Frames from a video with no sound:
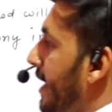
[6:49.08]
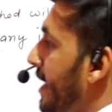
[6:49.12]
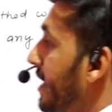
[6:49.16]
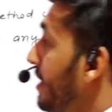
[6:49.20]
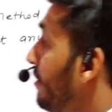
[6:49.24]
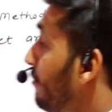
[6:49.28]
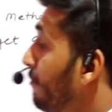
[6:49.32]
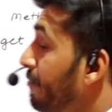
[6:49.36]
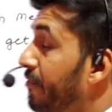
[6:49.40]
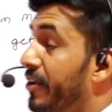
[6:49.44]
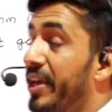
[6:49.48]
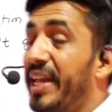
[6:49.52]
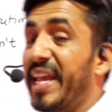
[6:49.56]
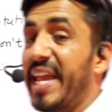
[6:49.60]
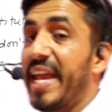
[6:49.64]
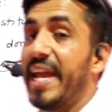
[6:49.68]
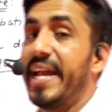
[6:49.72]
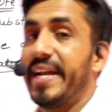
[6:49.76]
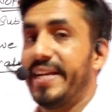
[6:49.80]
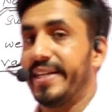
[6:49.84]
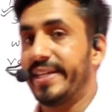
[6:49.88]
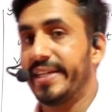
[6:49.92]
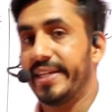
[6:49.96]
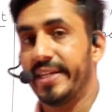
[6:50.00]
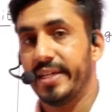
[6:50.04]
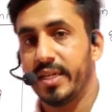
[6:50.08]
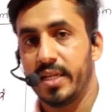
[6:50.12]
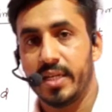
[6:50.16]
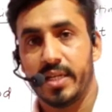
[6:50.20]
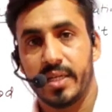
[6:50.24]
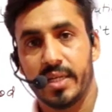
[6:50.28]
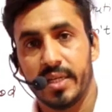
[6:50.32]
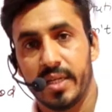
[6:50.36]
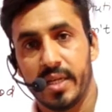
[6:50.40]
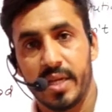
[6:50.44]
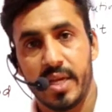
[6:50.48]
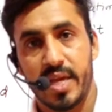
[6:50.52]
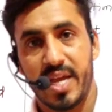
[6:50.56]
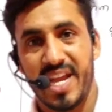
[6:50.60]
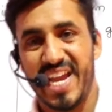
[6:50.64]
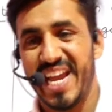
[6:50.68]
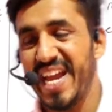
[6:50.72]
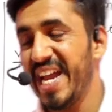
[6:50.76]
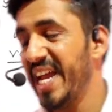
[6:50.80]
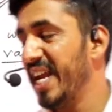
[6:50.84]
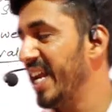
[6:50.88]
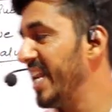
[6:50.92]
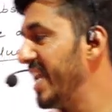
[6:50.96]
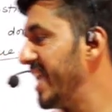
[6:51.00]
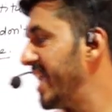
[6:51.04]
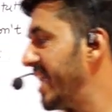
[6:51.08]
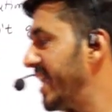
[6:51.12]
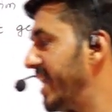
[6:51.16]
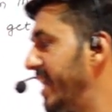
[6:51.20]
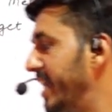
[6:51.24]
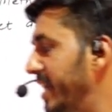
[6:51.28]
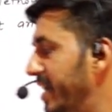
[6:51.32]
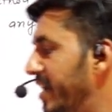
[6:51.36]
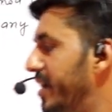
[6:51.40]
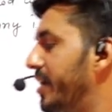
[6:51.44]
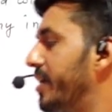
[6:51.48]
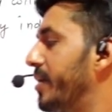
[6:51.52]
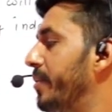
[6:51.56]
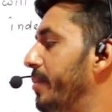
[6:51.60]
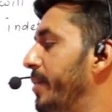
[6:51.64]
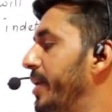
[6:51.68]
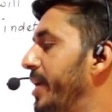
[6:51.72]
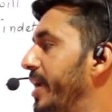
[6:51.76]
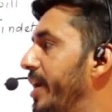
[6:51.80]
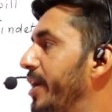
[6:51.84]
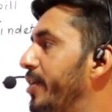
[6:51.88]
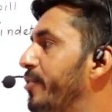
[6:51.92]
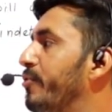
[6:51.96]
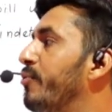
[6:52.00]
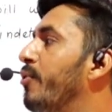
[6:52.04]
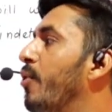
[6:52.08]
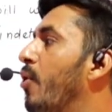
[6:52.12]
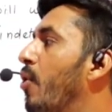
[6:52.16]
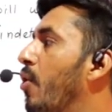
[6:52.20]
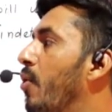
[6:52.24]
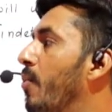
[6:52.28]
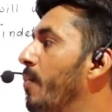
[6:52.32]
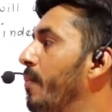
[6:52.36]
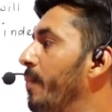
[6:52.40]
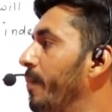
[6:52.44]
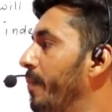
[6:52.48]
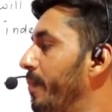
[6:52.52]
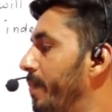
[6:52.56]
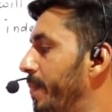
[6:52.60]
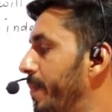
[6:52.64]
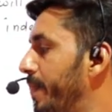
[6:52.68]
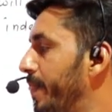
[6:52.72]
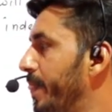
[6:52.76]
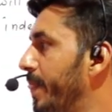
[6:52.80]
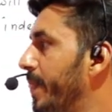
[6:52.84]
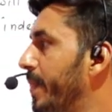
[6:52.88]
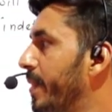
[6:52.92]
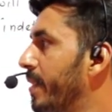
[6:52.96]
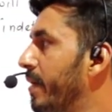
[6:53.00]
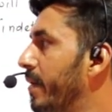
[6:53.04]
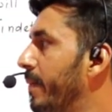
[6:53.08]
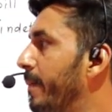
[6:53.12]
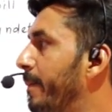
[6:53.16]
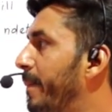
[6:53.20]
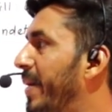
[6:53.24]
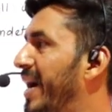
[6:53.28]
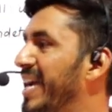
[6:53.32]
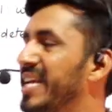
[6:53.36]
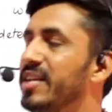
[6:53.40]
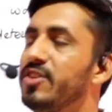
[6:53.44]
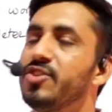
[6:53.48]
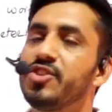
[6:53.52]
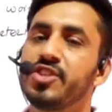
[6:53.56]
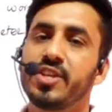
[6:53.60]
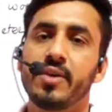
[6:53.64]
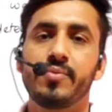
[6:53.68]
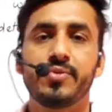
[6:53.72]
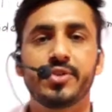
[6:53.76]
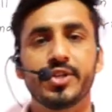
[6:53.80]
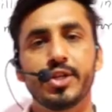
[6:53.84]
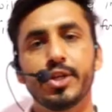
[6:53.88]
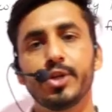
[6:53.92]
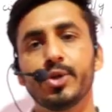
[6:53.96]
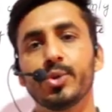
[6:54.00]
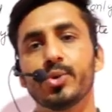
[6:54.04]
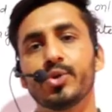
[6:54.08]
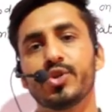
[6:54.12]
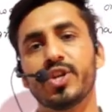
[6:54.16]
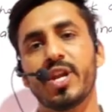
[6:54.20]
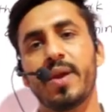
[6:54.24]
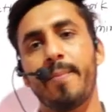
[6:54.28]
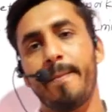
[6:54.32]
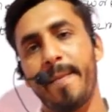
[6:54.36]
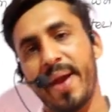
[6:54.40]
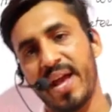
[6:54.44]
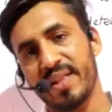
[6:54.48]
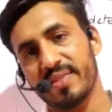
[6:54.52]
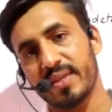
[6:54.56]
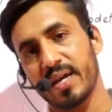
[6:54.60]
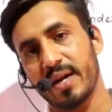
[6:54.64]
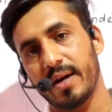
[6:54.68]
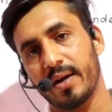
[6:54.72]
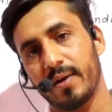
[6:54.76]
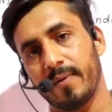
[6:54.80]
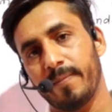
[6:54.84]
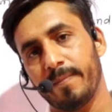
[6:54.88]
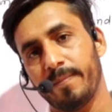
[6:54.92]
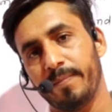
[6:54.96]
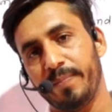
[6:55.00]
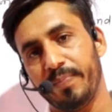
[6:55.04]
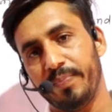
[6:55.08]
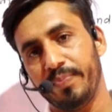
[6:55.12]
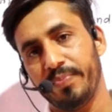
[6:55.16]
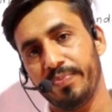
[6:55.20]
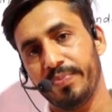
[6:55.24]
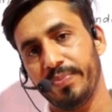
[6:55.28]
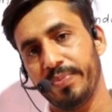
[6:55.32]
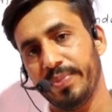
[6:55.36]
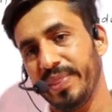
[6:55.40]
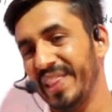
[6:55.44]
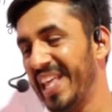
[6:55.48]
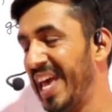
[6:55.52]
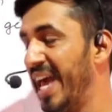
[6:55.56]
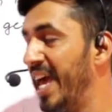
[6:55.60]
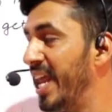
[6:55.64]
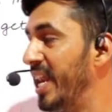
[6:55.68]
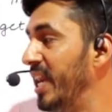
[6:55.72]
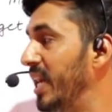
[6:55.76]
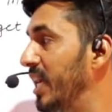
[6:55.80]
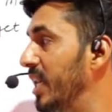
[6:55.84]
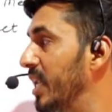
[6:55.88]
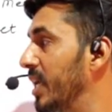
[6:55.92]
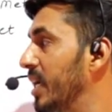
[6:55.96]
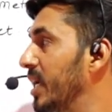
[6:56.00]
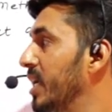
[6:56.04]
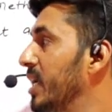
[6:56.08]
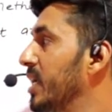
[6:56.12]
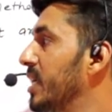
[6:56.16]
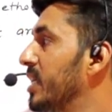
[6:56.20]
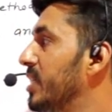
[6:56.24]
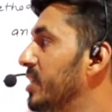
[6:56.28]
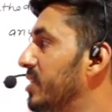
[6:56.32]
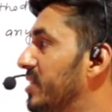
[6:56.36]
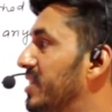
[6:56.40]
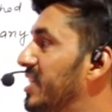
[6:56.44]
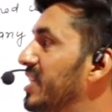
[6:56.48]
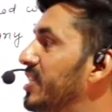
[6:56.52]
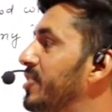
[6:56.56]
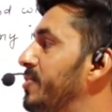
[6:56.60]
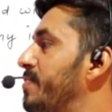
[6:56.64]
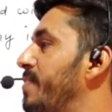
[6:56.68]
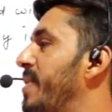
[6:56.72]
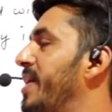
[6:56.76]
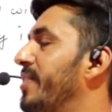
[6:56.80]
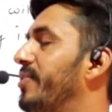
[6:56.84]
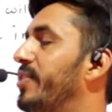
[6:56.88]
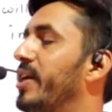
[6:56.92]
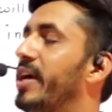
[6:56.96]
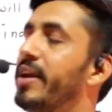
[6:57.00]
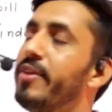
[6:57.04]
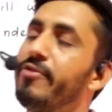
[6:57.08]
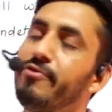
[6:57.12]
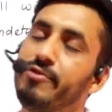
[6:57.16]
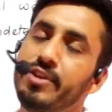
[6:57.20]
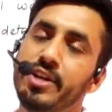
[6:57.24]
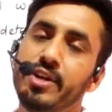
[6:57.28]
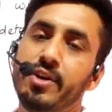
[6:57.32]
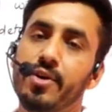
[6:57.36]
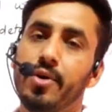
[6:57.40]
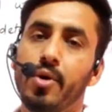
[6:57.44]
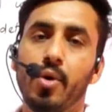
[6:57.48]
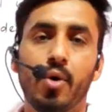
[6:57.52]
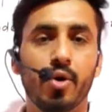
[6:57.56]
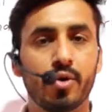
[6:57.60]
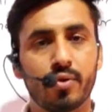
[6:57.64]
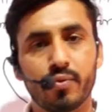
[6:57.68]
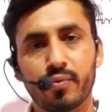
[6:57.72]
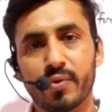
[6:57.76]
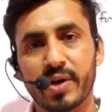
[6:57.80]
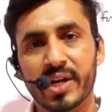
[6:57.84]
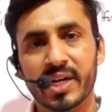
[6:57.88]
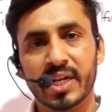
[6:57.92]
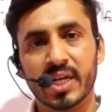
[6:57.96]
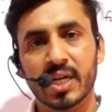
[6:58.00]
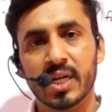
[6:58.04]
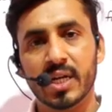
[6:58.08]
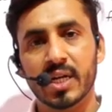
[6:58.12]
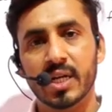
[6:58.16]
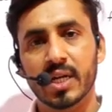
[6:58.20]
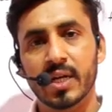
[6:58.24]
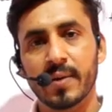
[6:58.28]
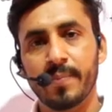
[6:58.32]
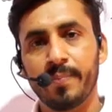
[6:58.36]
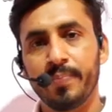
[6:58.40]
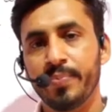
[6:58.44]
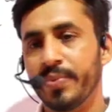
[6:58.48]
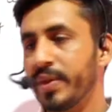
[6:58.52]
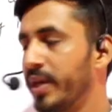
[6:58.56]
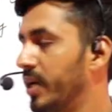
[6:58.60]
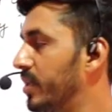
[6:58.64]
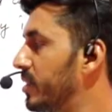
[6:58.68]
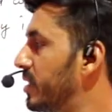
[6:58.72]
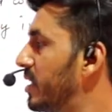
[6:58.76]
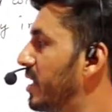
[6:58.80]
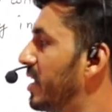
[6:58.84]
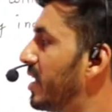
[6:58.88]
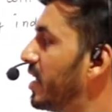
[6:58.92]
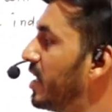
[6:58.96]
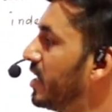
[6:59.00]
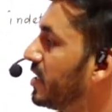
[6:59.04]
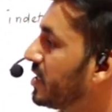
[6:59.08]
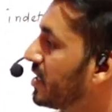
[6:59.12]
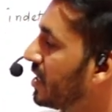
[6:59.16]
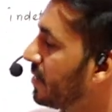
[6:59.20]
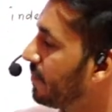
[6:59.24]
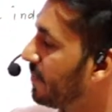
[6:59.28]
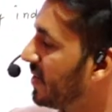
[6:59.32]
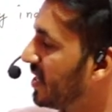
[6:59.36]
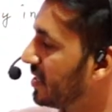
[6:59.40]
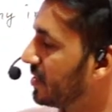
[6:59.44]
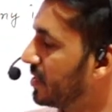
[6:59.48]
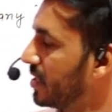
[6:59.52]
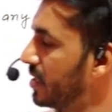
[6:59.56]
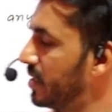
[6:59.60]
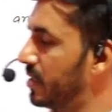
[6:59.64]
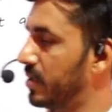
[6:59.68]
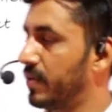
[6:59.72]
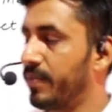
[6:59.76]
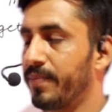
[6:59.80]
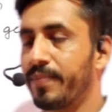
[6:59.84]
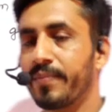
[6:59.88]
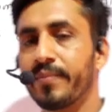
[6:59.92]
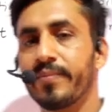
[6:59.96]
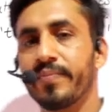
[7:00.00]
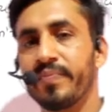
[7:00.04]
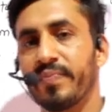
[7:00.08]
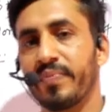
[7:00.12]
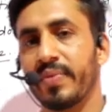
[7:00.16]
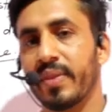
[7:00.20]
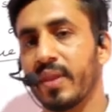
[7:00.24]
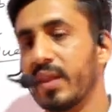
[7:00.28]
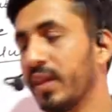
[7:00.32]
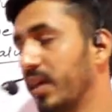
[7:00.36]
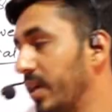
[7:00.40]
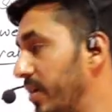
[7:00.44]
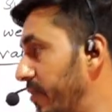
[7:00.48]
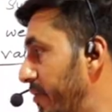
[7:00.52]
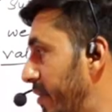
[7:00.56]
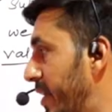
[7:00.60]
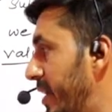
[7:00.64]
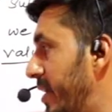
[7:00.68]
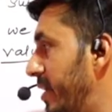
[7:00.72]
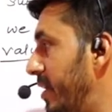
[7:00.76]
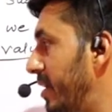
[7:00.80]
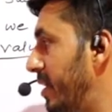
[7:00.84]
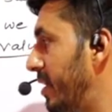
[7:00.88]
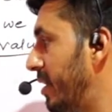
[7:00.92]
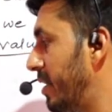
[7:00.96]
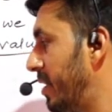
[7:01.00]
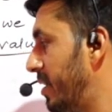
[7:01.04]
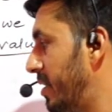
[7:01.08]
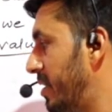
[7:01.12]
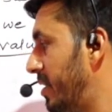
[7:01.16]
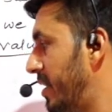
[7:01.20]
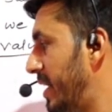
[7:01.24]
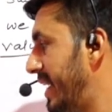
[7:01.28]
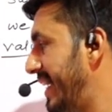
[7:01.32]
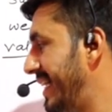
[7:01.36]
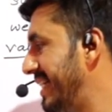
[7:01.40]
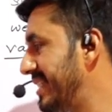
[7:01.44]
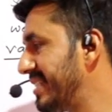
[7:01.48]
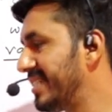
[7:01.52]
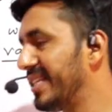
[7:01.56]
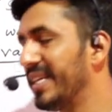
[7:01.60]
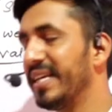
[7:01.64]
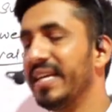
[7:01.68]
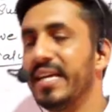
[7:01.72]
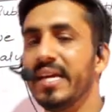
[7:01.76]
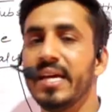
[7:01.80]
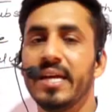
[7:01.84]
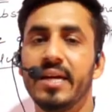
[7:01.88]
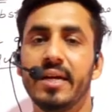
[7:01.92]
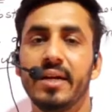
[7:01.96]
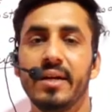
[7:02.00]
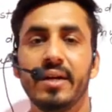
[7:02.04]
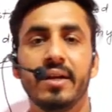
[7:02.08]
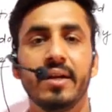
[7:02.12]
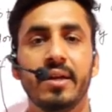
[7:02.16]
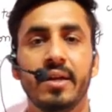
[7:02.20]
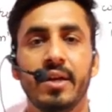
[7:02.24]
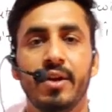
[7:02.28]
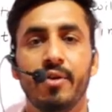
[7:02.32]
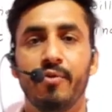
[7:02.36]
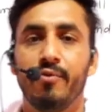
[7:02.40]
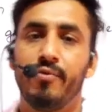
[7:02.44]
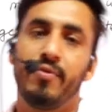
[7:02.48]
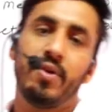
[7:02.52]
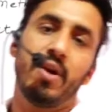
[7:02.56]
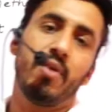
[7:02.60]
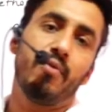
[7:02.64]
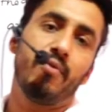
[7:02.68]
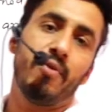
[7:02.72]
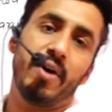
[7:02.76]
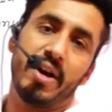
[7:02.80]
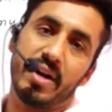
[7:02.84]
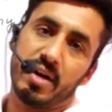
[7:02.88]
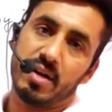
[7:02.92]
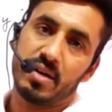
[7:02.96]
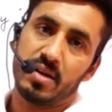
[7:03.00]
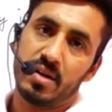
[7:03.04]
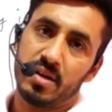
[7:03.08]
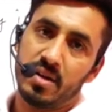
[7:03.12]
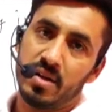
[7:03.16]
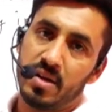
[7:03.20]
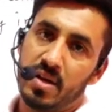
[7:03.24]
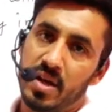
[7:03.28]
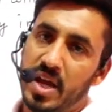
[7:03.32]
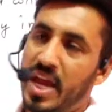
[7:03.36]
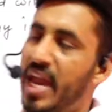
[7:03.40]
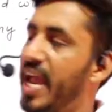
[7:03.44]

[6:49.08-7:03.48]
If we get any indeterminate form by substitution method, then this method will not work and the other method given as here will work.